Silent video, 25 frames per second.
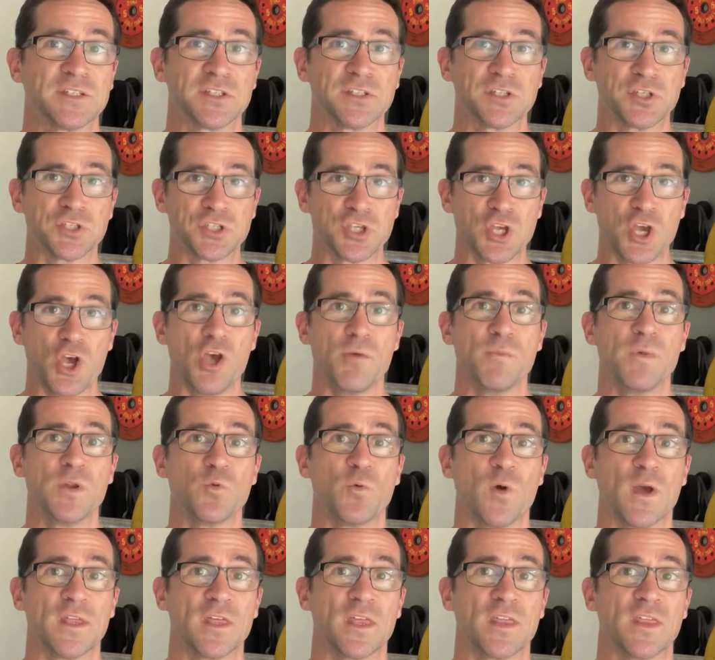to determine
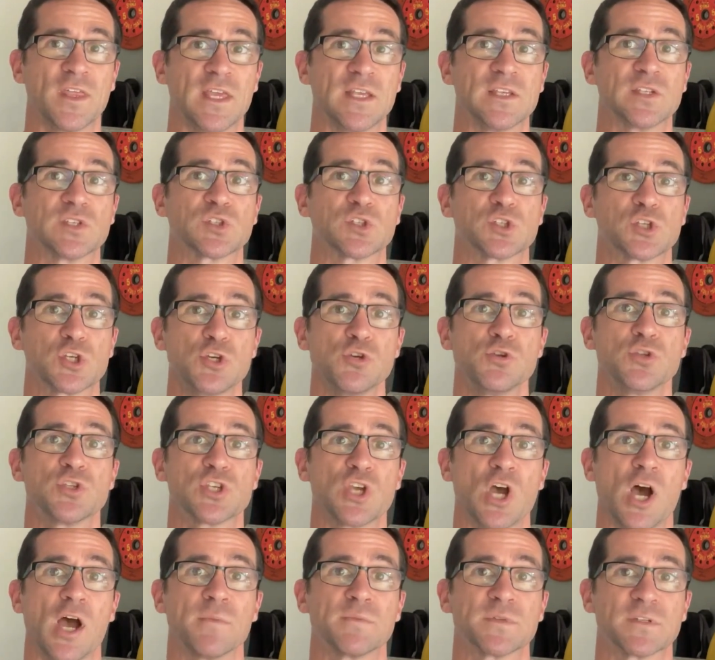whether these two
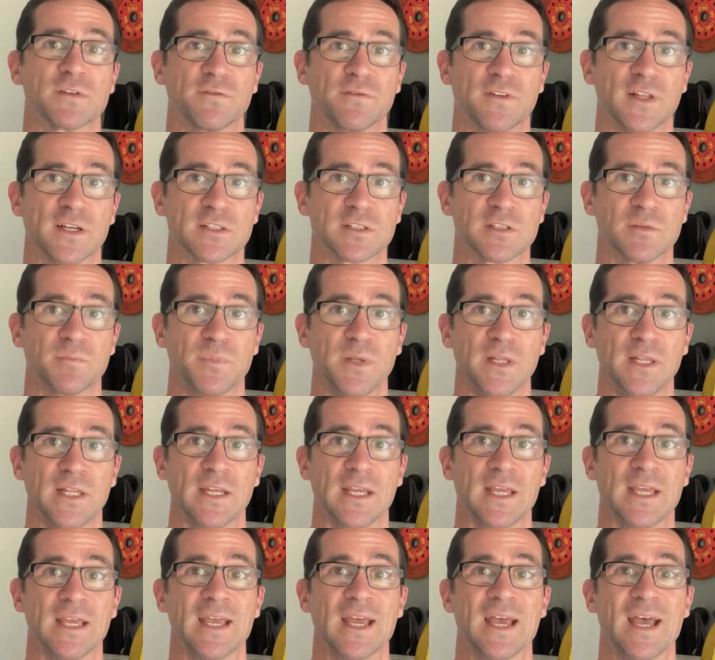types of
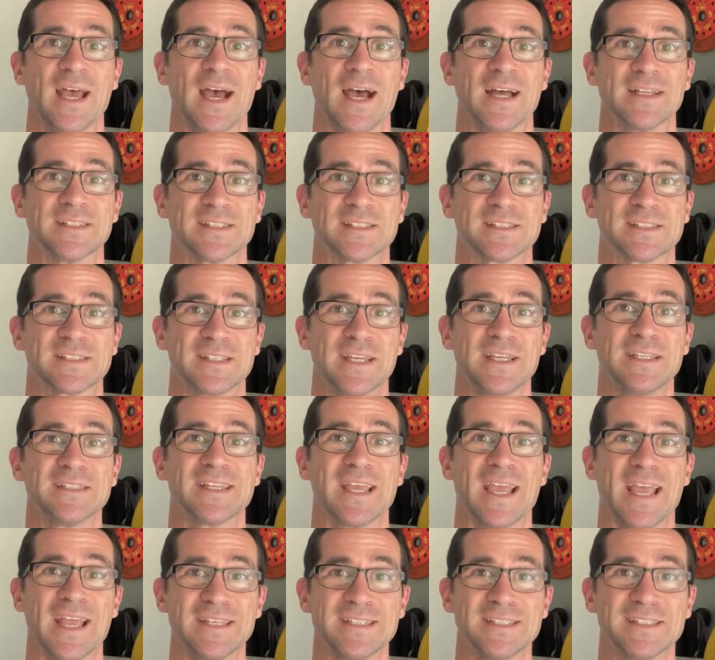flexibility are distinct
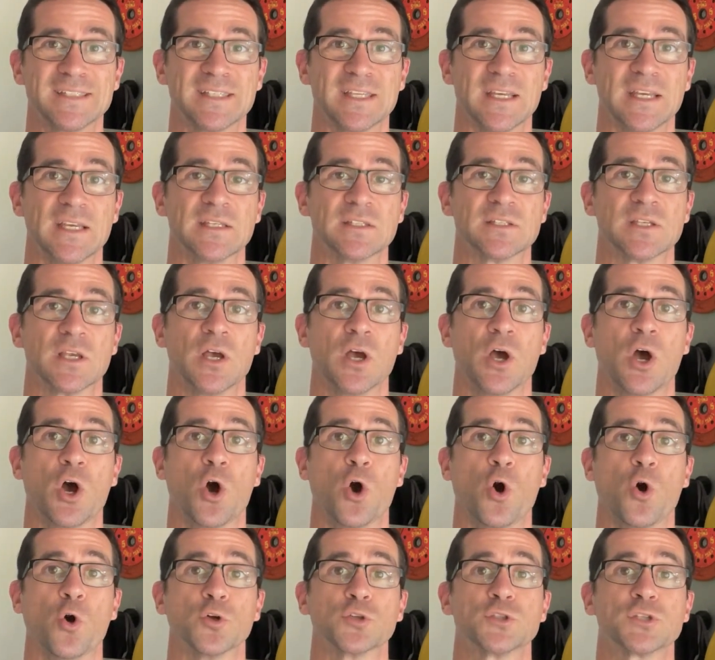entities
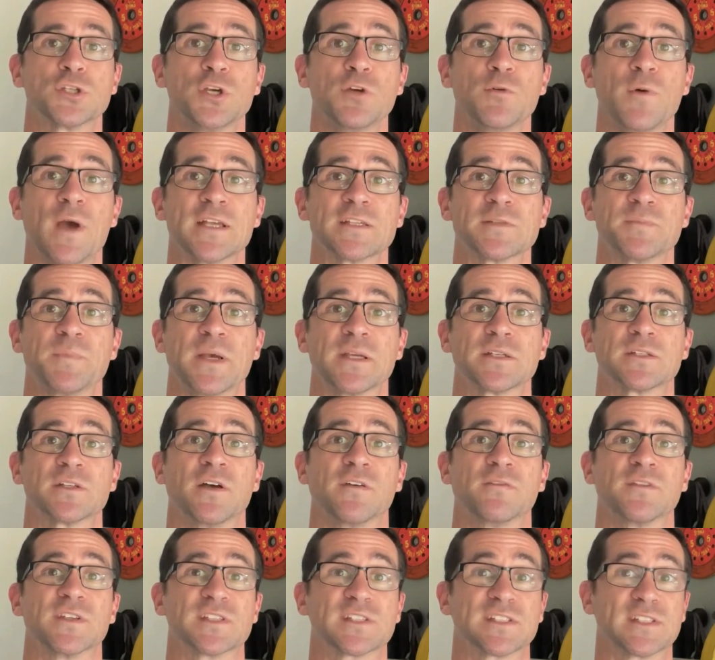or two aspects
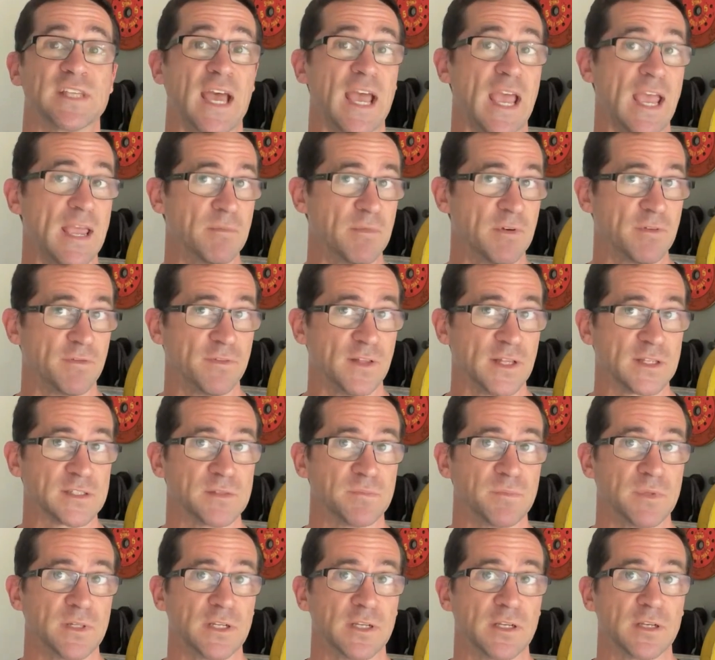of the same
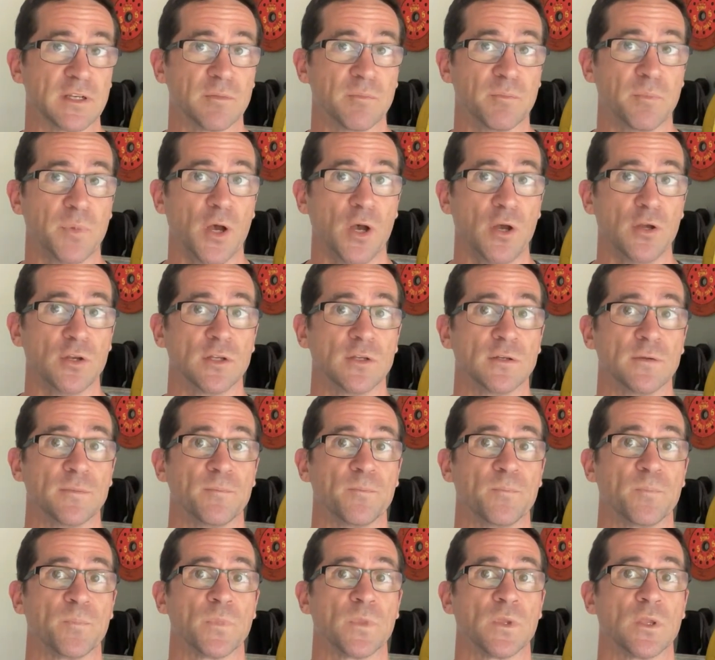flexibility component.
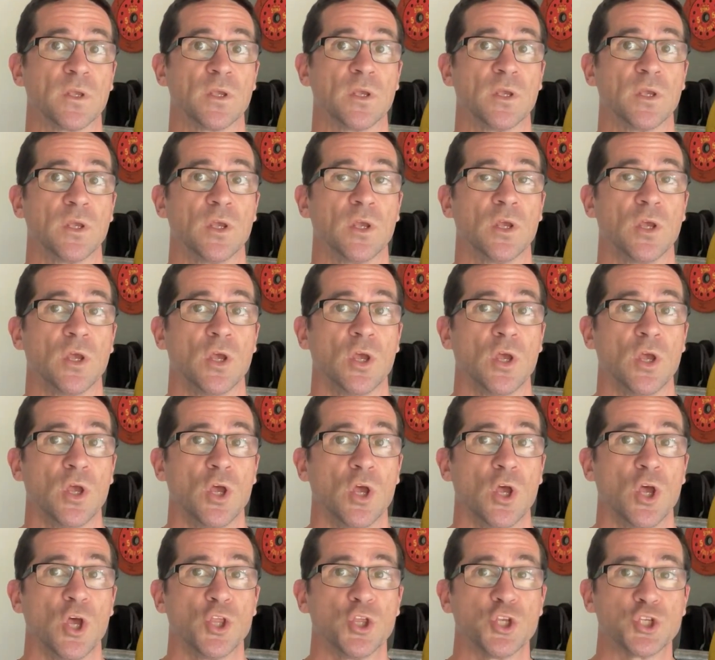
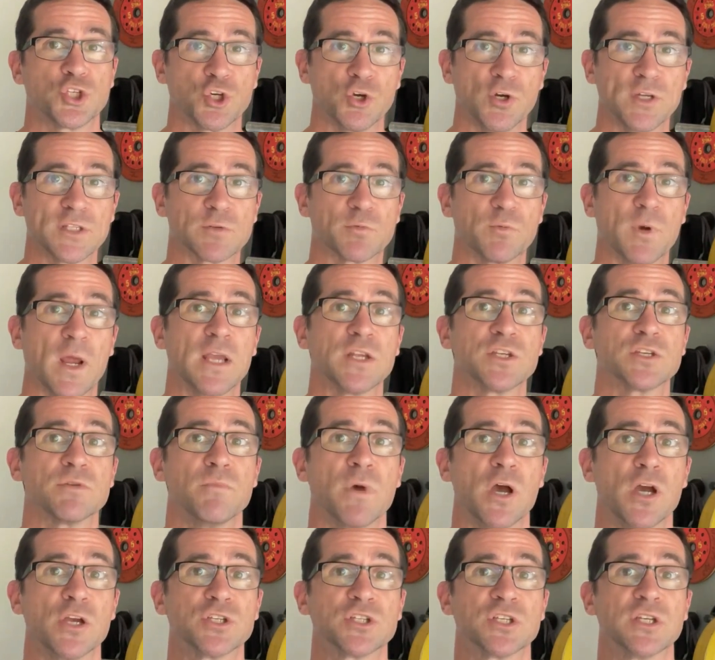The joint's range of
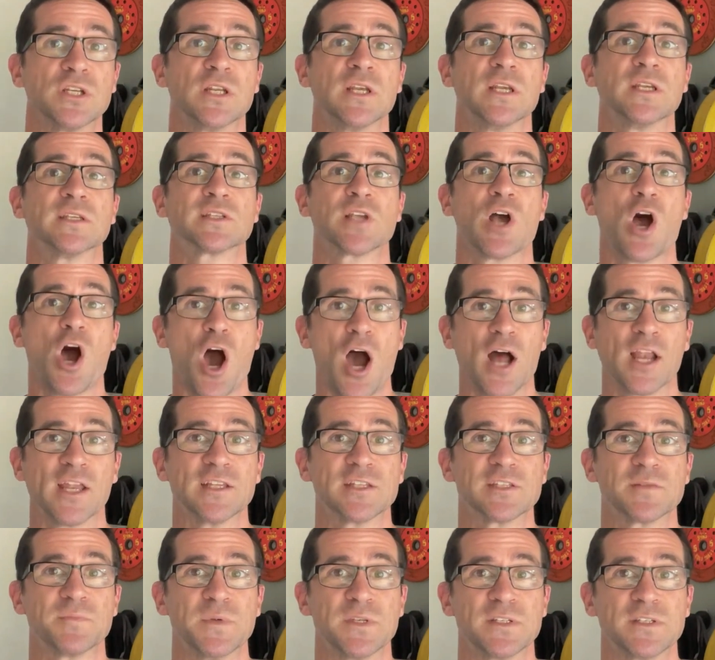motion is highly
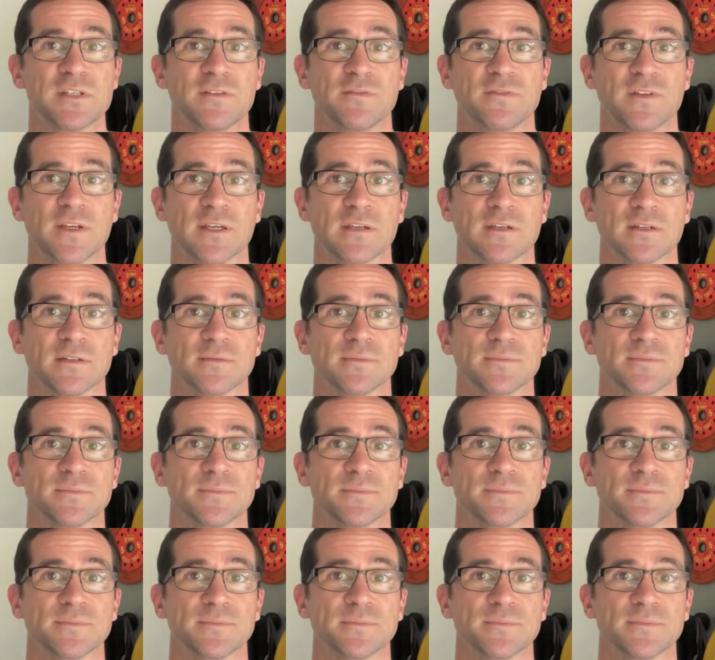specific.